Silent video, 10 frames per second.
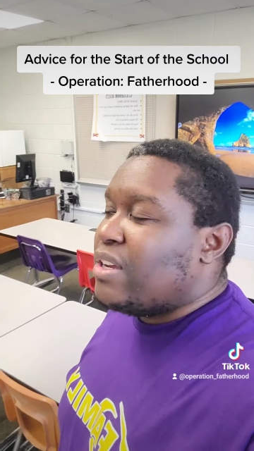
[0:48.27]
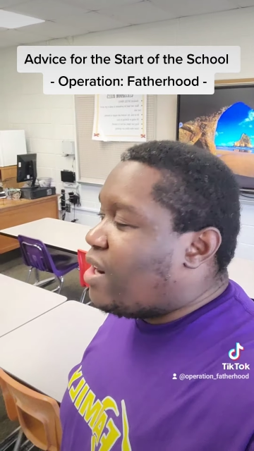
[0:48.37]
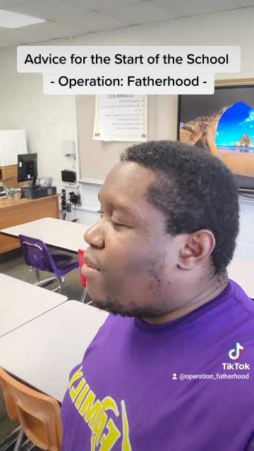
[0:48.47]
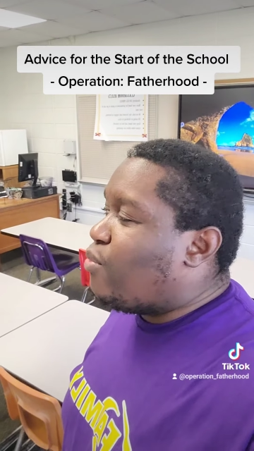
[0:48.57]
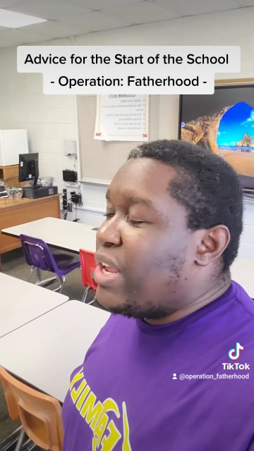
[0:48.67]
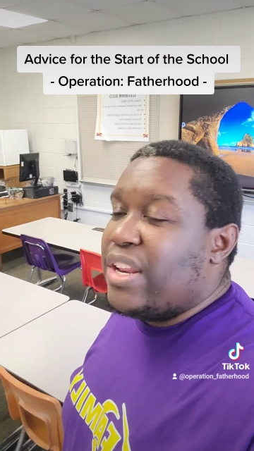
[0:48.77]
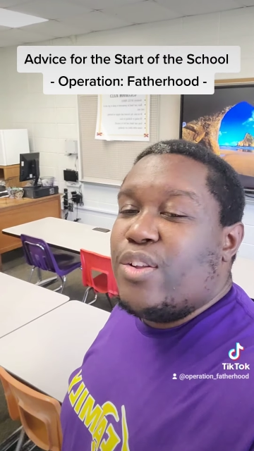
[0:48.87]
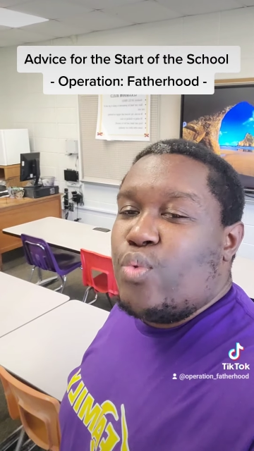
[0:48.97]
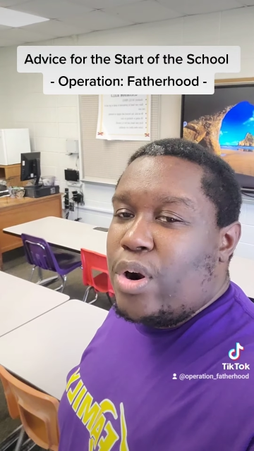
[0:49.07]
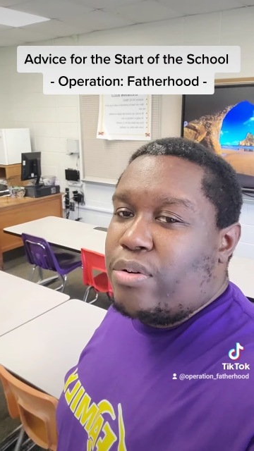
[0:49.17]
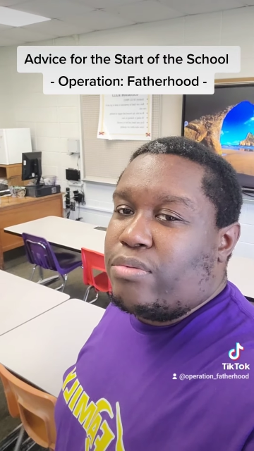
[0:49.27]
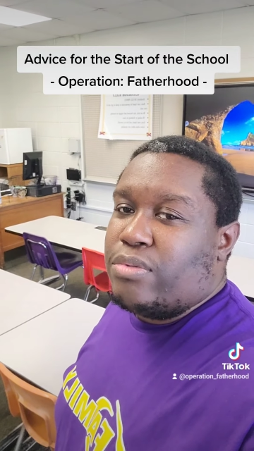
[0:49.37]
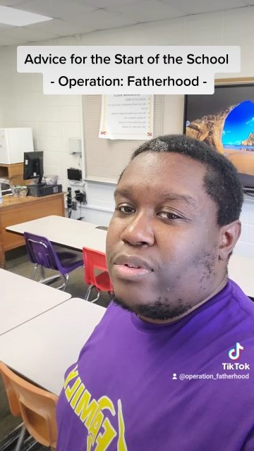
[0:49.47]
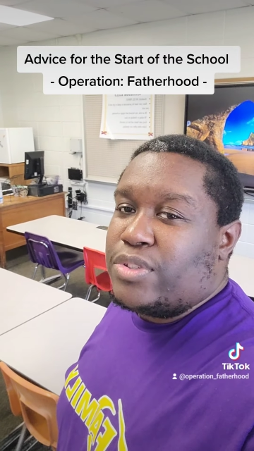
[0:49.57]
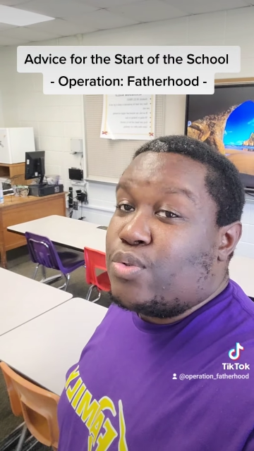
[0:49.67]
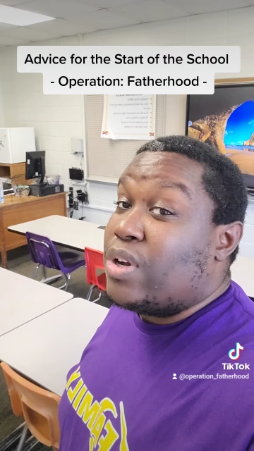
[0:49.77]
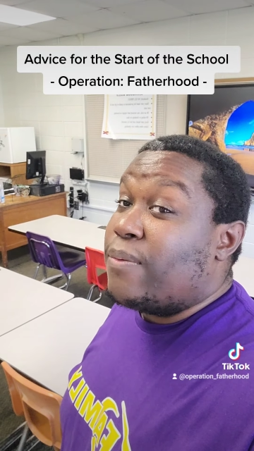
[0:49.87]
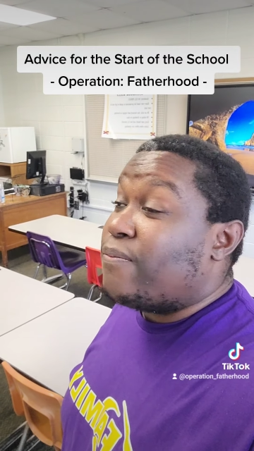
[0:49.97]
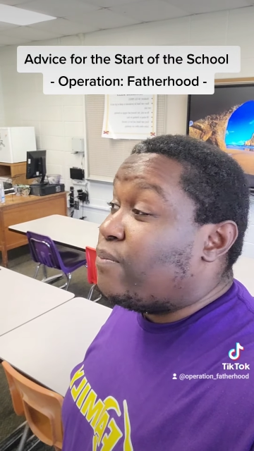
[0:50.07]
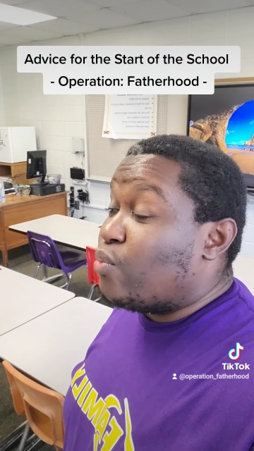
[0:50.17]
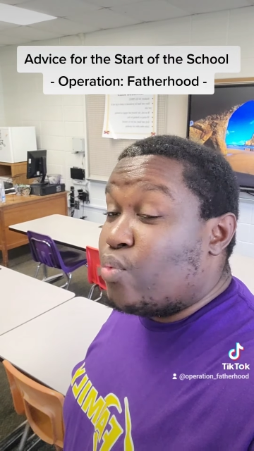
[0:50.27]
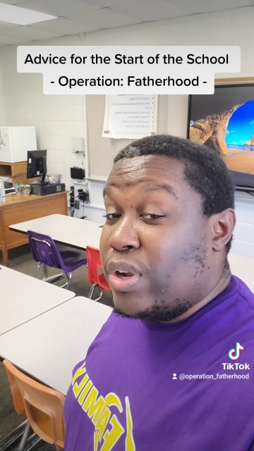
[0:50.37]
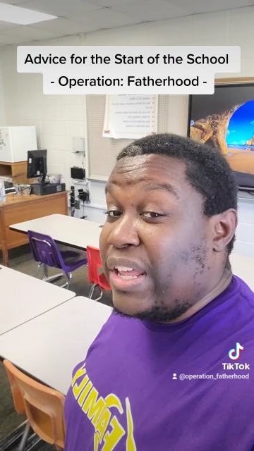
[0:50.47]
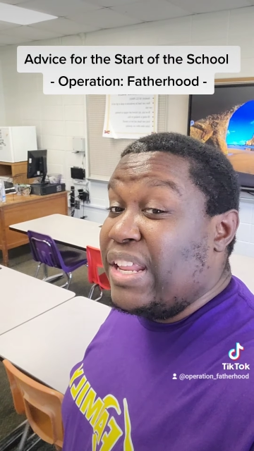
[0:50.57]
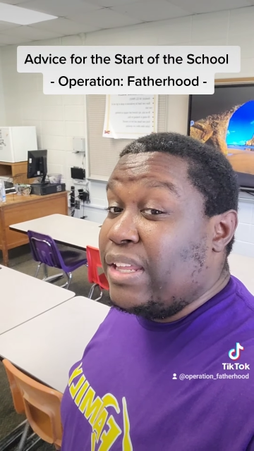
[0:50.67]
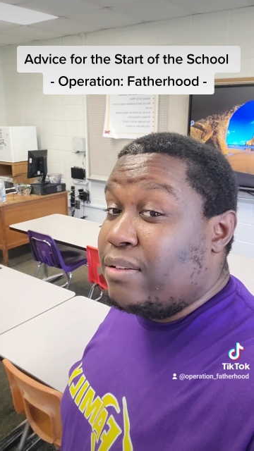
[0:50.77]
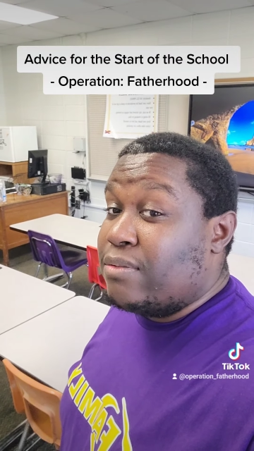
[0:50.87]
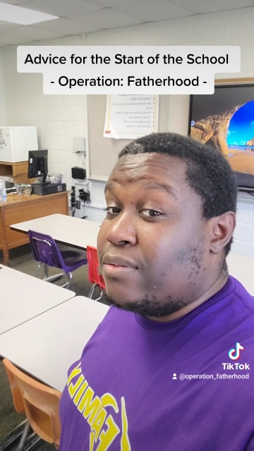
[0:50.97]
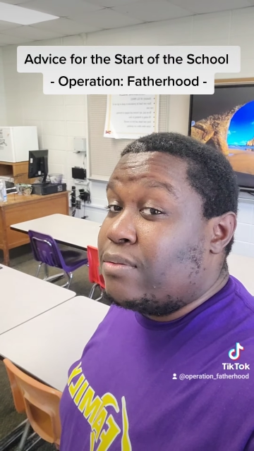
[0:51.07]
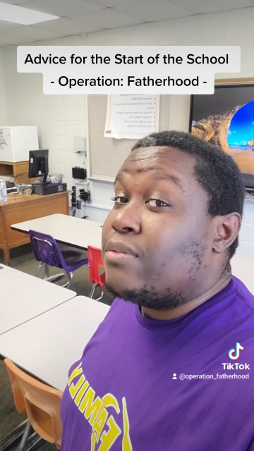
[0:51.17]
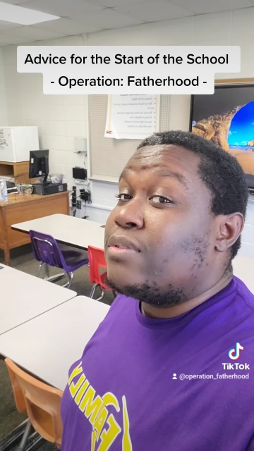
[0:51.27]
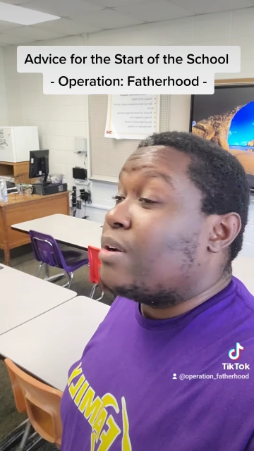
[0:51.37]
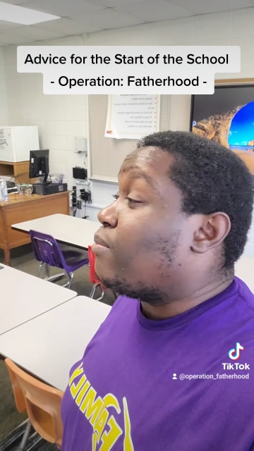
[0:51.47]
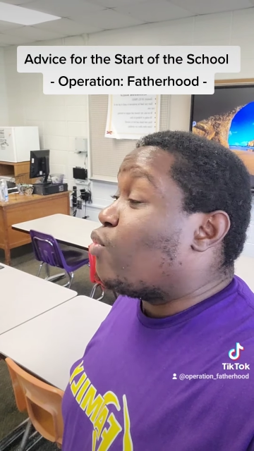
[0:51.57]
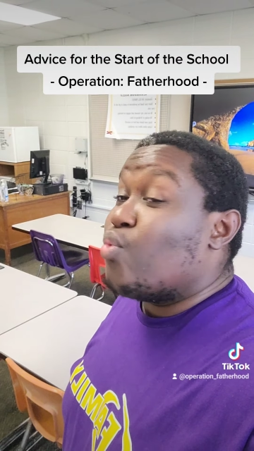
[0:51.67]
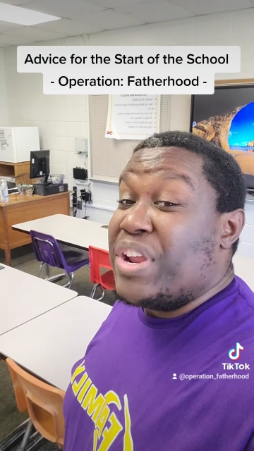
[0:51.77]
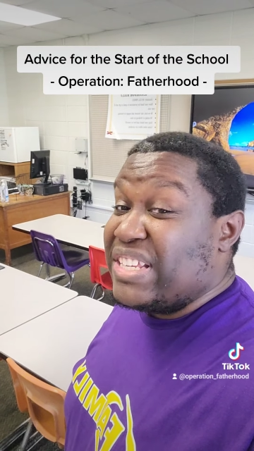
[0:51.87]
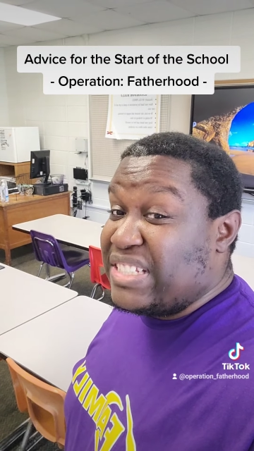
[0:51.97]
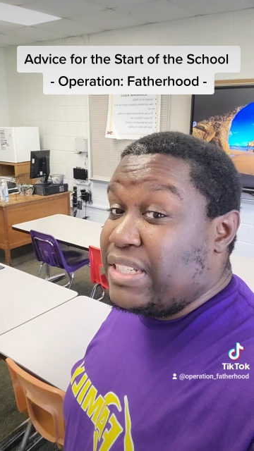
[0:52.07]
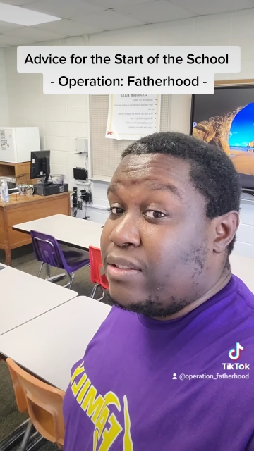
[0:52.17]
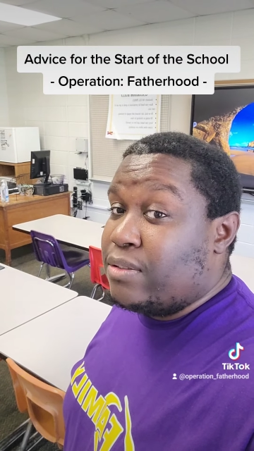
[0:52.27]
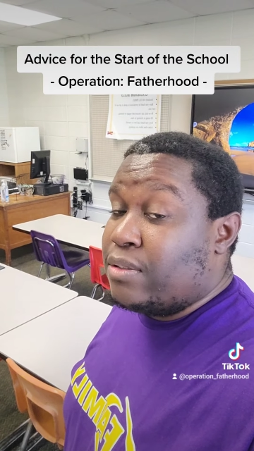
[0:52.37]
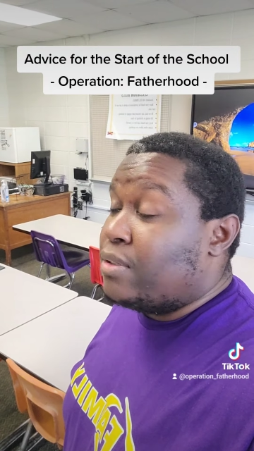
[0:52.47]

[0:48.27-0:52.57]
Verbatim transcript: Come ready to work. So come ready, come rested,